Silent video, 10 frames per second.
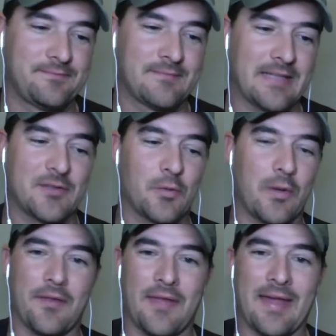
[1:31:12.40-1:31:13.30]
that's the way
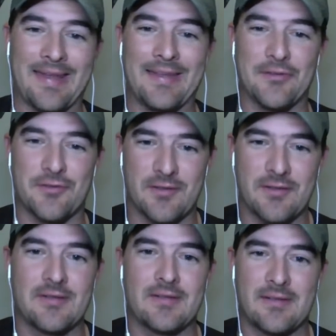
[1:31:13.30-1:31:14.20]
that that is
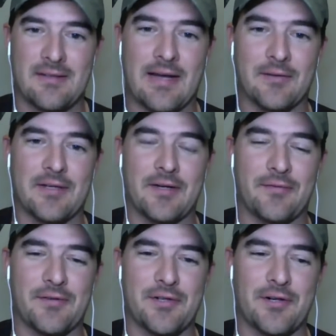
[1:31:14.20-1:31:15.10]
out there for
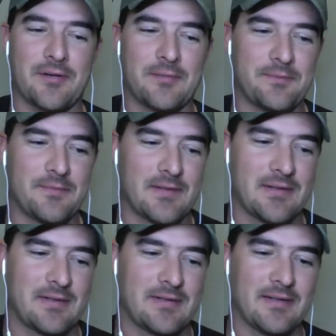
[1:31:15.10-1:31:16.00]
sure.
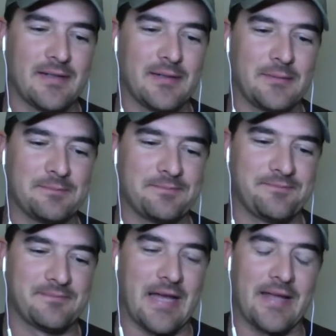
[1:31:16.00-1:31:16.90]
Um,
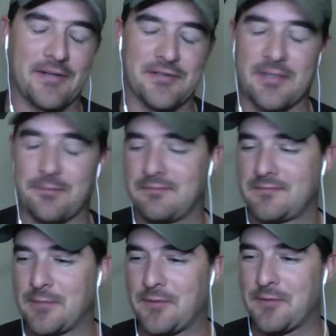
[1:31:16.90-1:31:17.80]
I hear some,
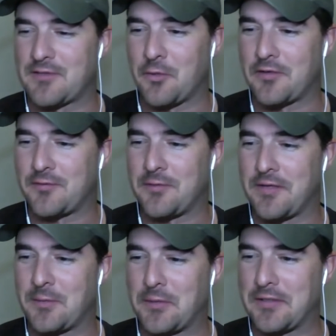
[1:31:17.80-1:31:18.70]
some of the stories from
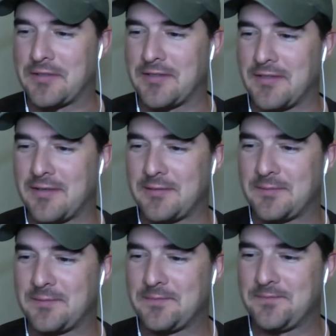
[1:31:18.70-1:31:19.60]
him, but, uh,
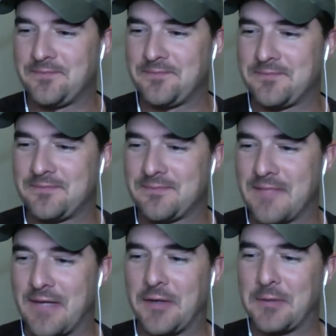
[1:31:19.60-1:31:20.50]

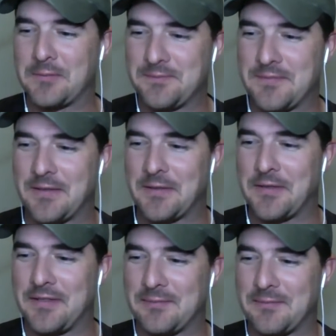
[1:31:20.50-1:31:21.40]
I don't know. I
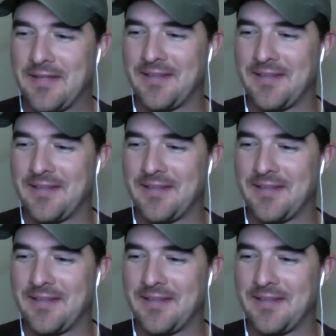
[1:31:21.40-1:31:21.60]
don't know. He,